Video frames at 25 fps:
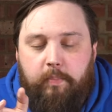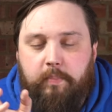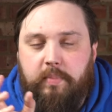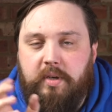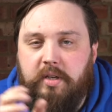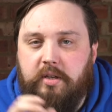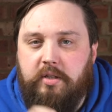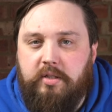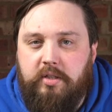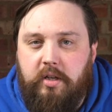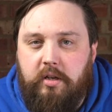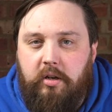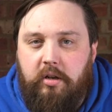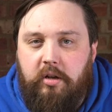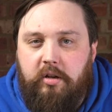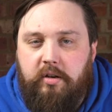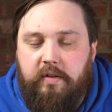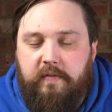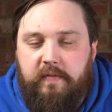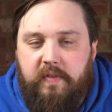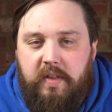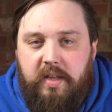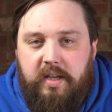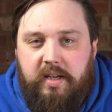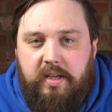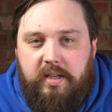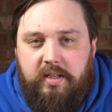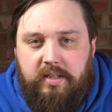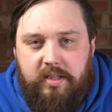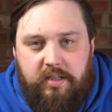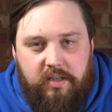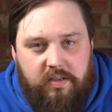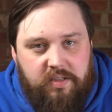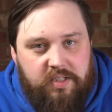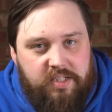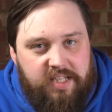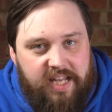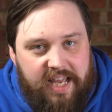because a lot of the
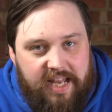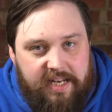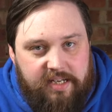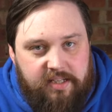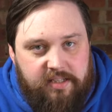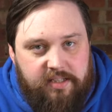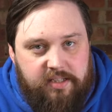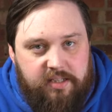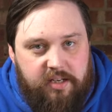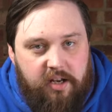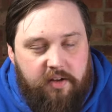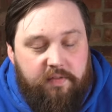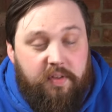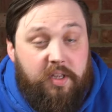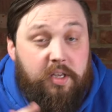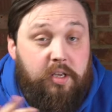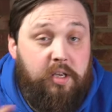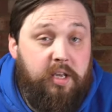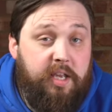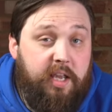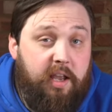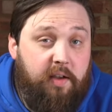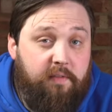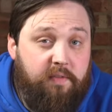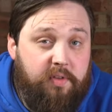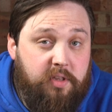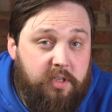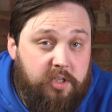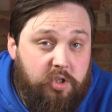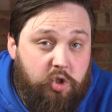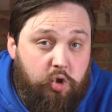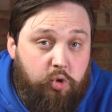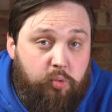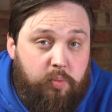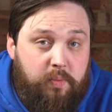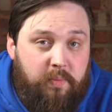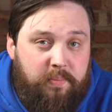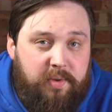sort of standard stuff that you can get from the
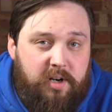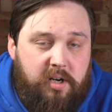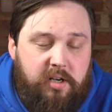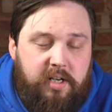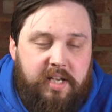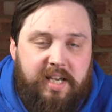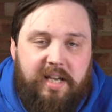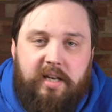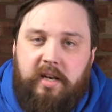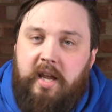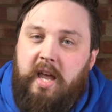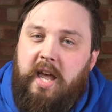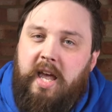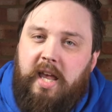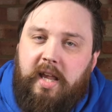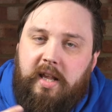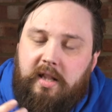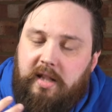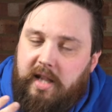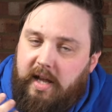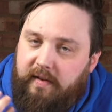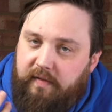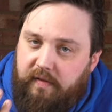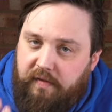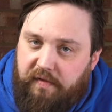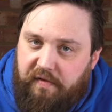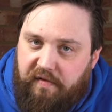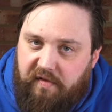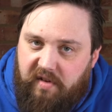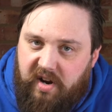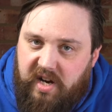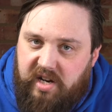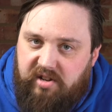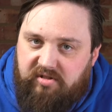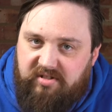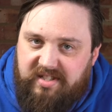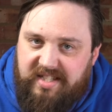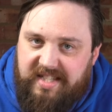supermarket, it'll have a
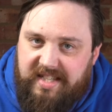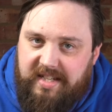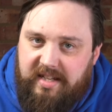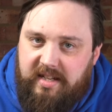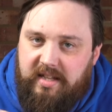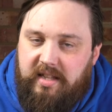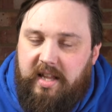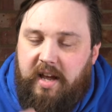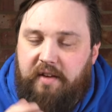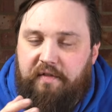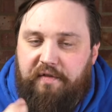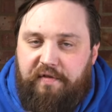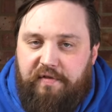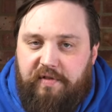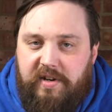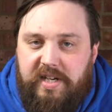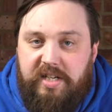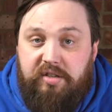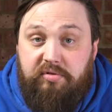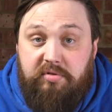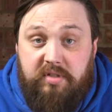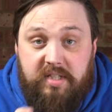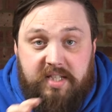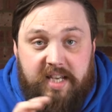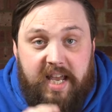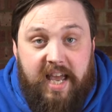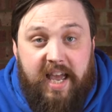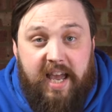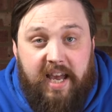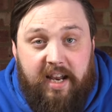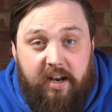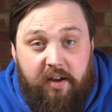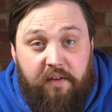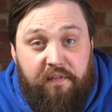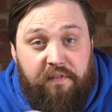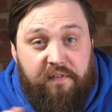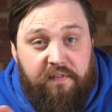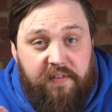fragrance in it. That fragrance
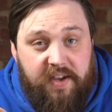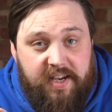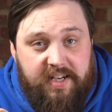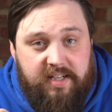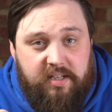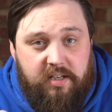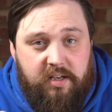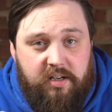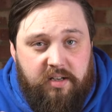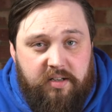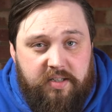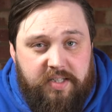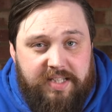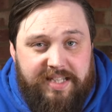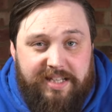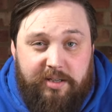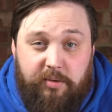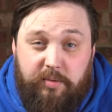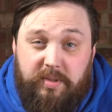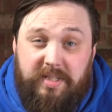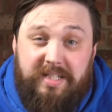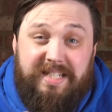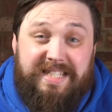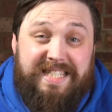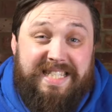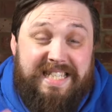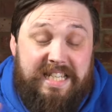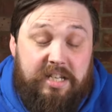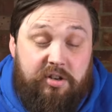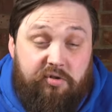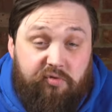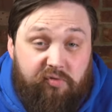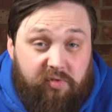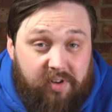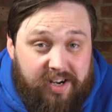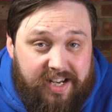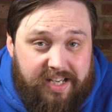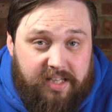can affect our seals and
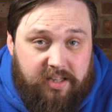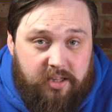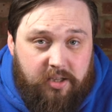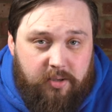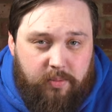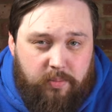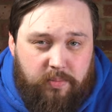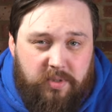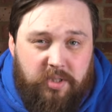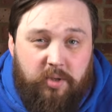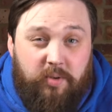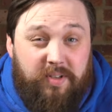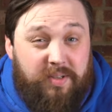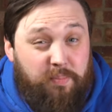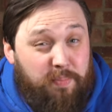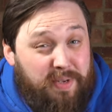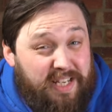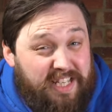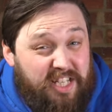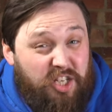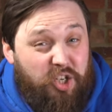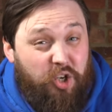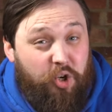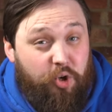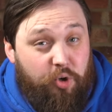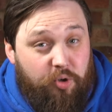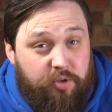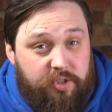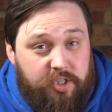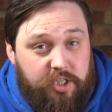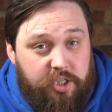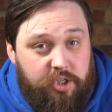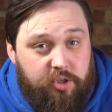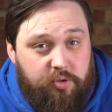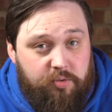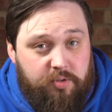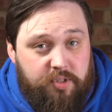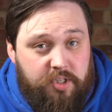degrade them, so it's best not
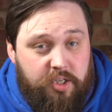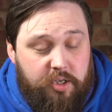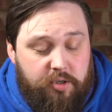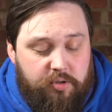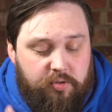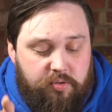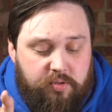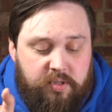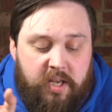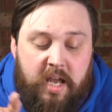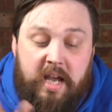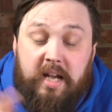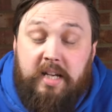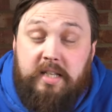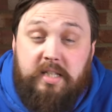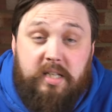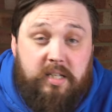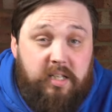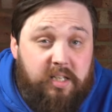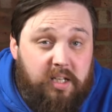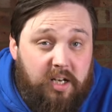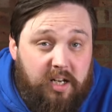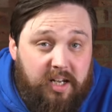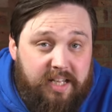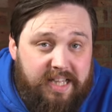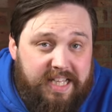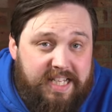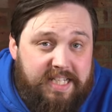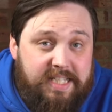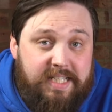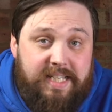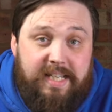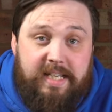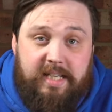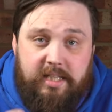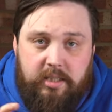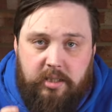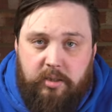to use those. Something like
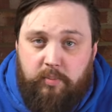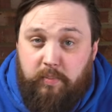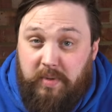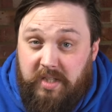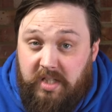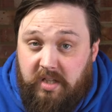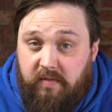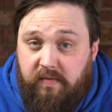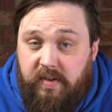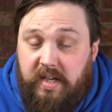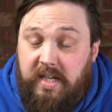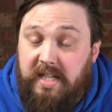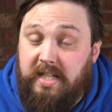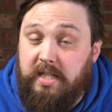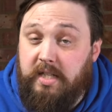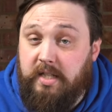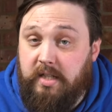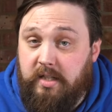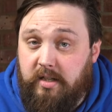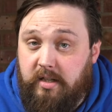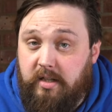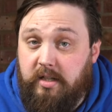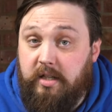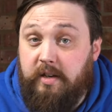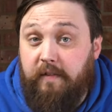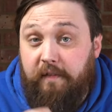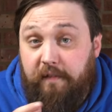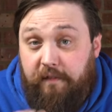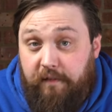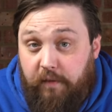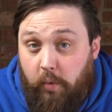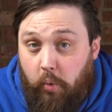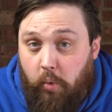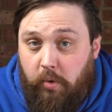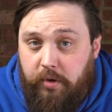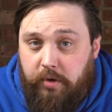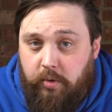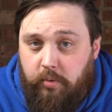this is specifically designed
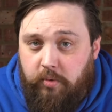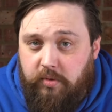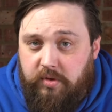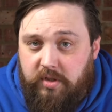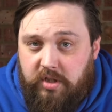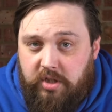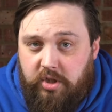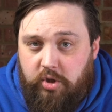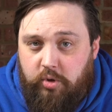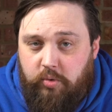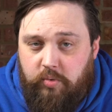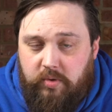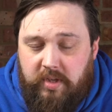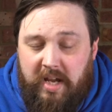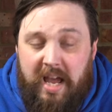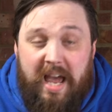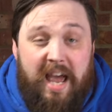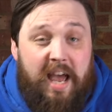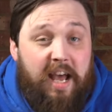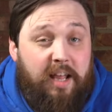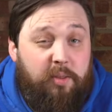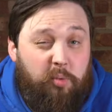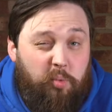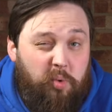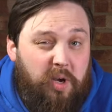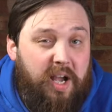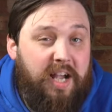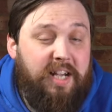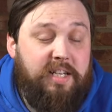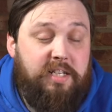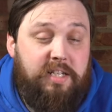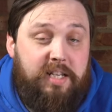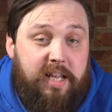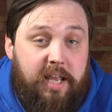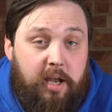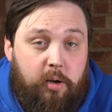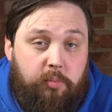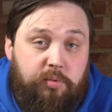for your suit and will
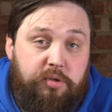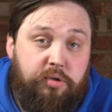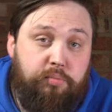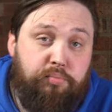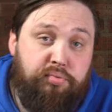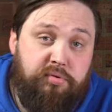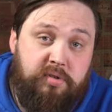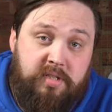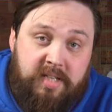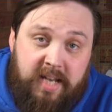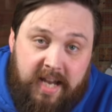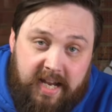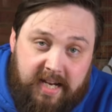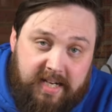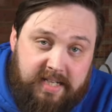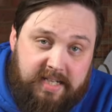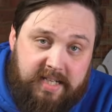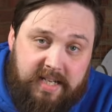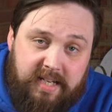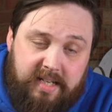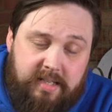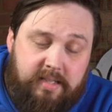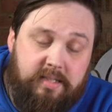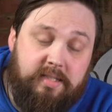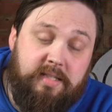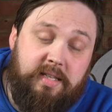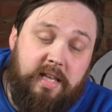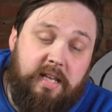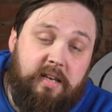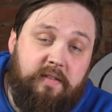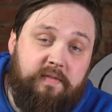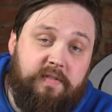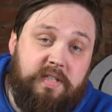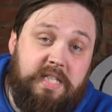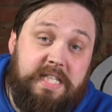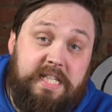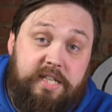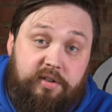actually help to protect it instead
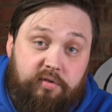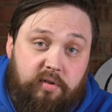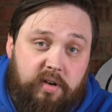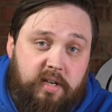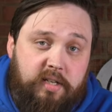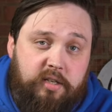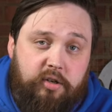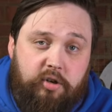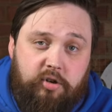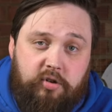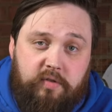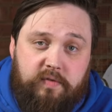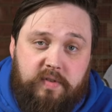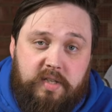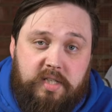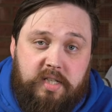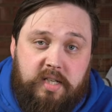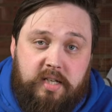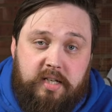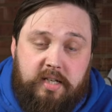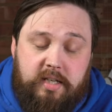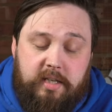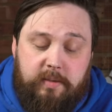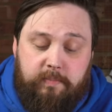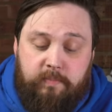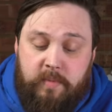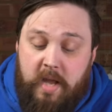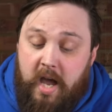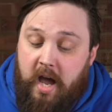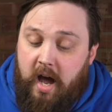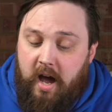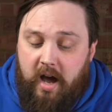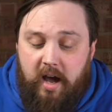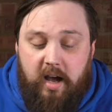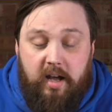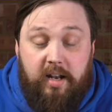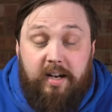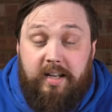of degrade it over time.
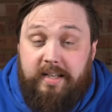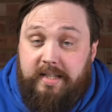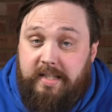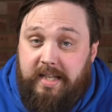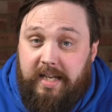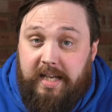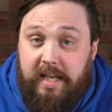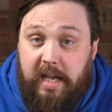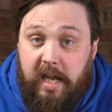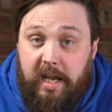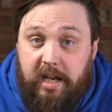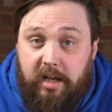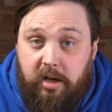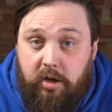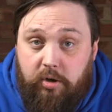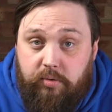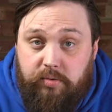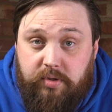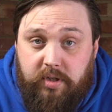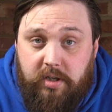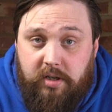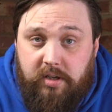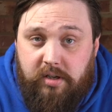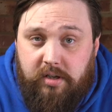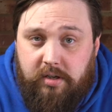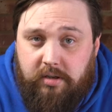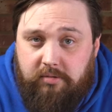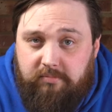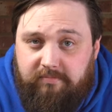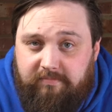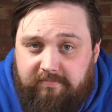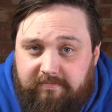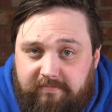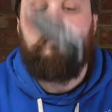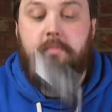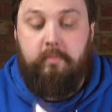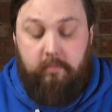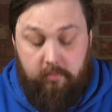Let's take a closer look.
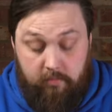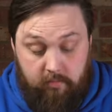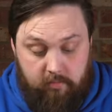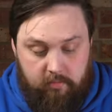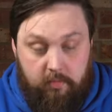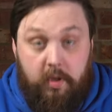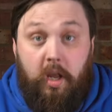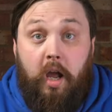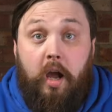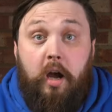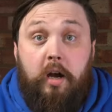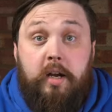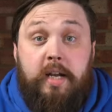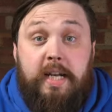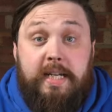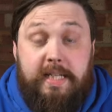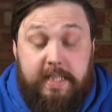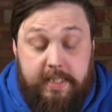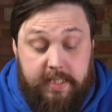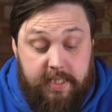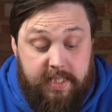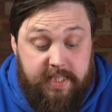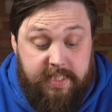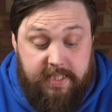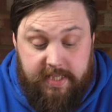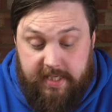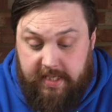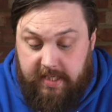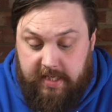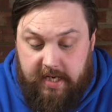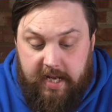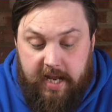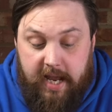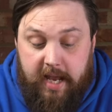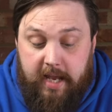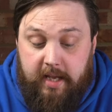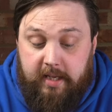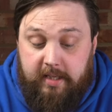Okay, so this
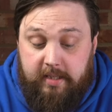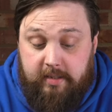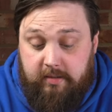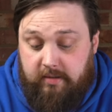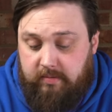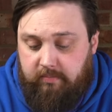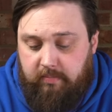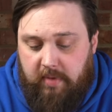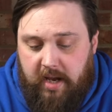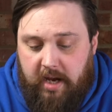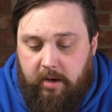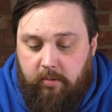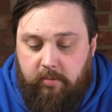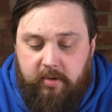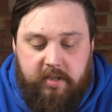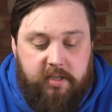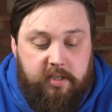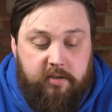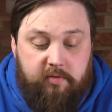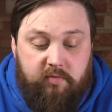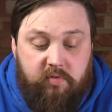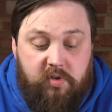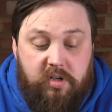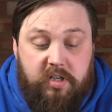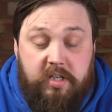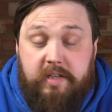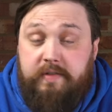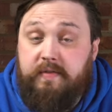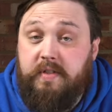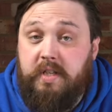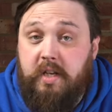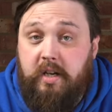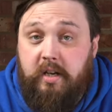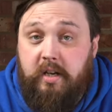is how it arrives.